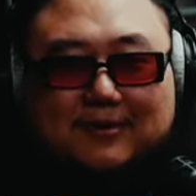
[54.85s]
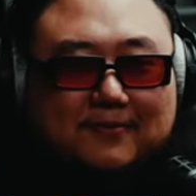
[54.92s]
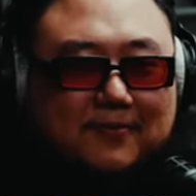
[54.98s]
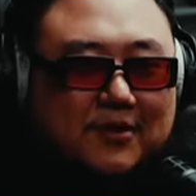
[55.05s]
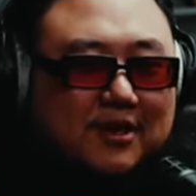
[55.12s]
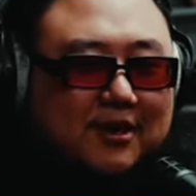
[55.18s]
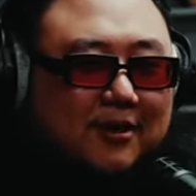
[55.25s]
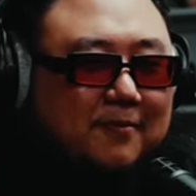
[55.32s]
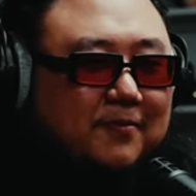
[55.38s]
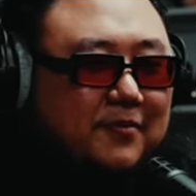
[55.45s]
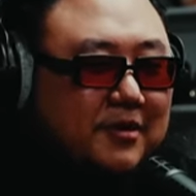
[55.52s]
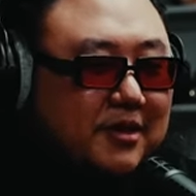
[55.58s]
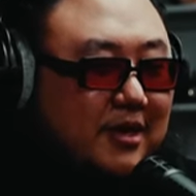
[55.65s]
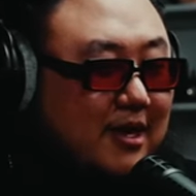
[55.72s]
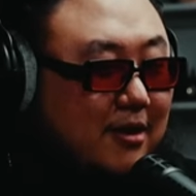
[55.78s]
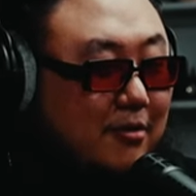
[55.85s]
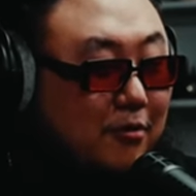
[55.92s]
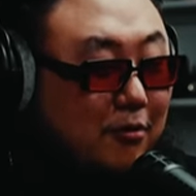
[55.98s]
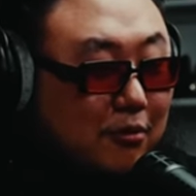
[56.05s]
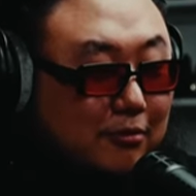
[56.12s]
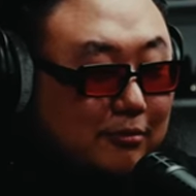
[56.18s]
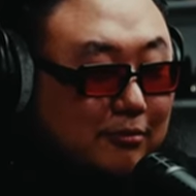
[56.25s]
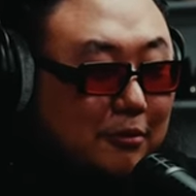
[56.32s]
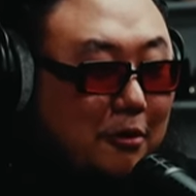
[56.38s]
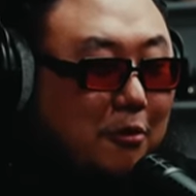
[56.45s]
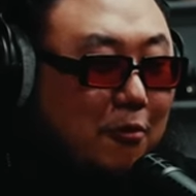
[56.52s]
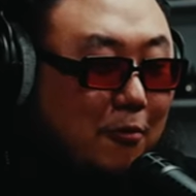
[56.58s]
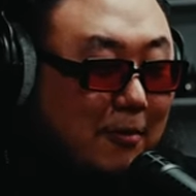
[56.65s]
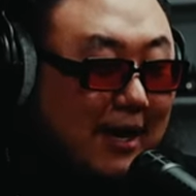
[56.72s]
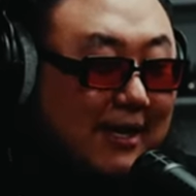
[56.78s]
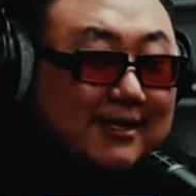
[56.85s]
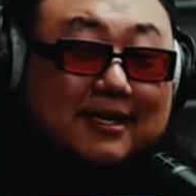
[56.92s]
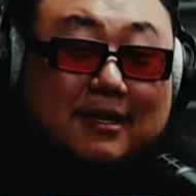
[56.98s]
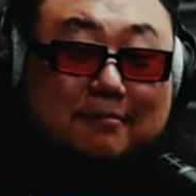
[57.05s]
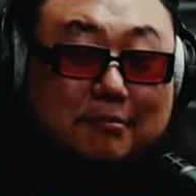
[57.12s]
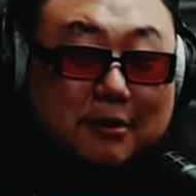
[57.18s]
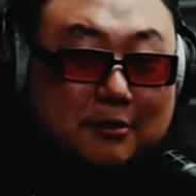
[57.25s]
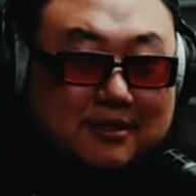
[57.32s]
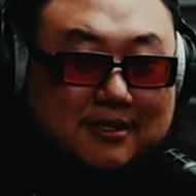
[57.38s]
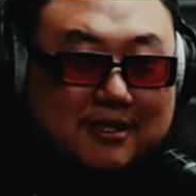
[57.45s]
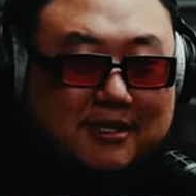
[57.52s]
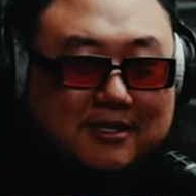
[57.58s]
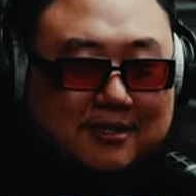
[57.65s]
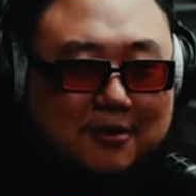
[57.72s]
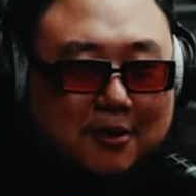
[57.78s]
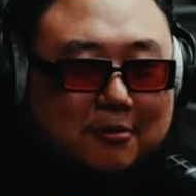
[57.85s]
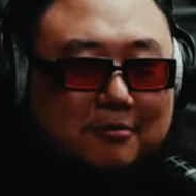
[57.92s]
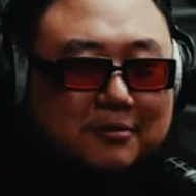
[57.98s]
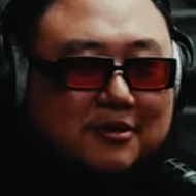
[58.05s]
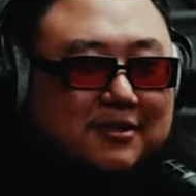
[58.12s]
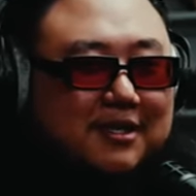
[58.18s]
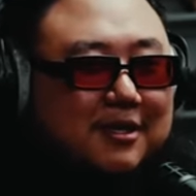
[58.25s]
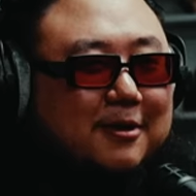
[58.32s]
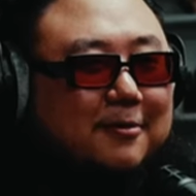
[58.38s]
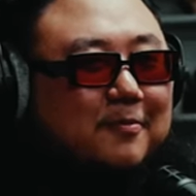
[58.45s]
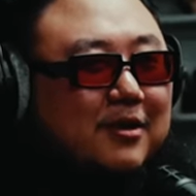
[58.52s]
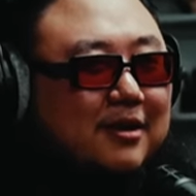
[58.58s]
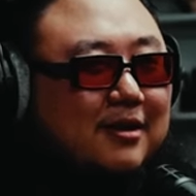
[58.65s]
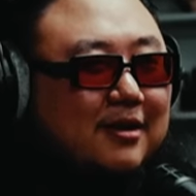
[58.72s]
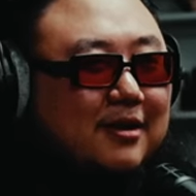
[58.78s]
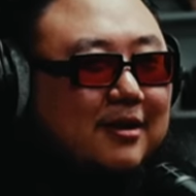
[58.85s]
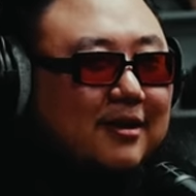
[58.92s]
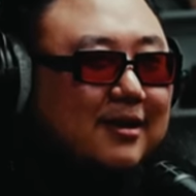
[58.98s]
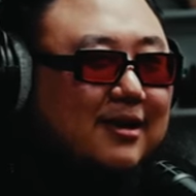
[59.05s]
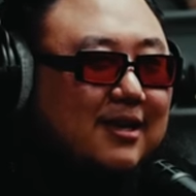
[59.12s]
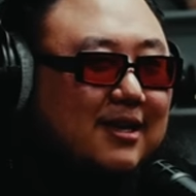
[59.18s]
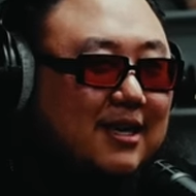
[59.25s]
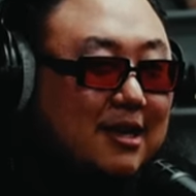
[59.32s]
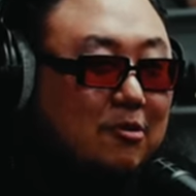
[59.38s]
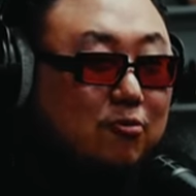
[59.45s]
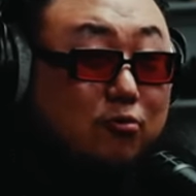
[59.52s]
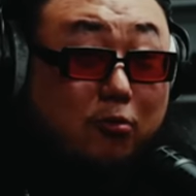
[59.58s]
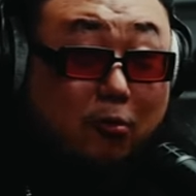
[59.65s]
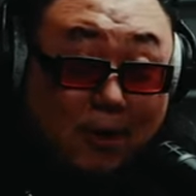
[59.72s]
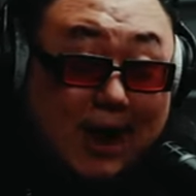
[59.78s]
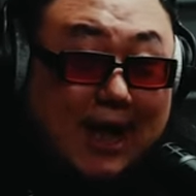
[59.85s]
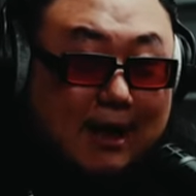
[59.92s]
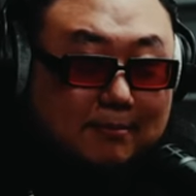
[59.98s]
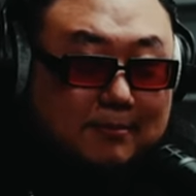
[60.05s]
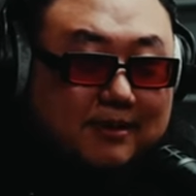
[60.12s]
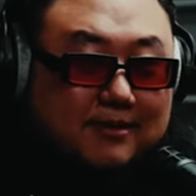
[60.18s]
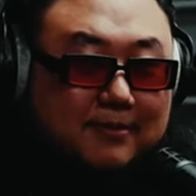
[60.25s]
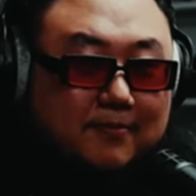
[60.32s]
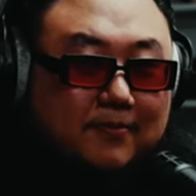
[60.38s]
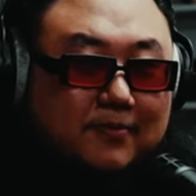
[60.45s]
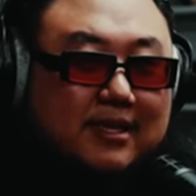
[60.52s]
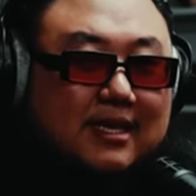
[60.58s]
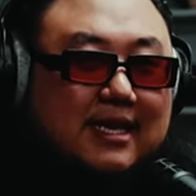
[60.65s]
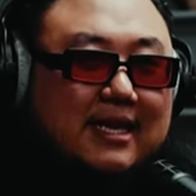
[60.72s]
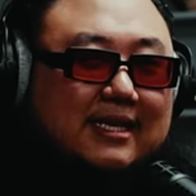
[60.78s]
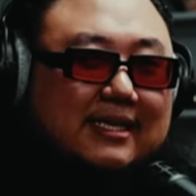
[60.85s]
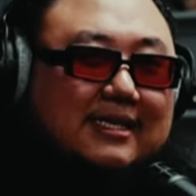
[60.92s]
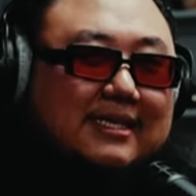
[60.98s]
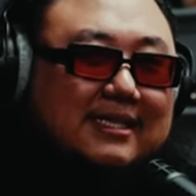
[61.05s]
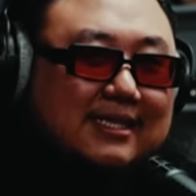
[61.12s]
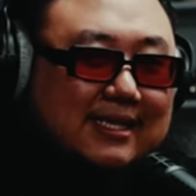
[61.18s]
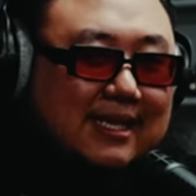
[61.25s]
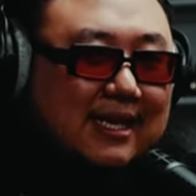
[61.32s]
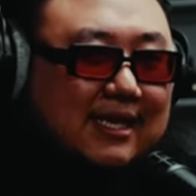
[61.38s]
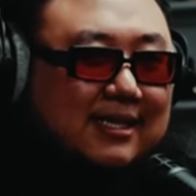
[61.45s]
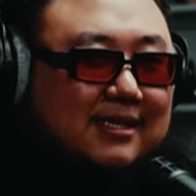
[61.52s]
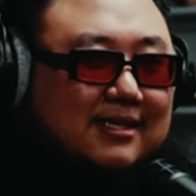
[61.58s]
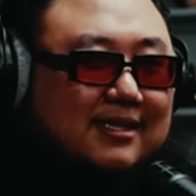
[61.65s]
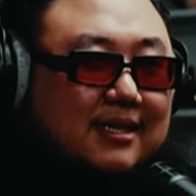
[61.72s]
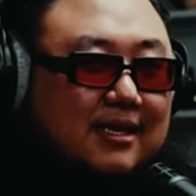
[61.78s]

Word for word: You know, he writes and composes his own music he raps, he sings.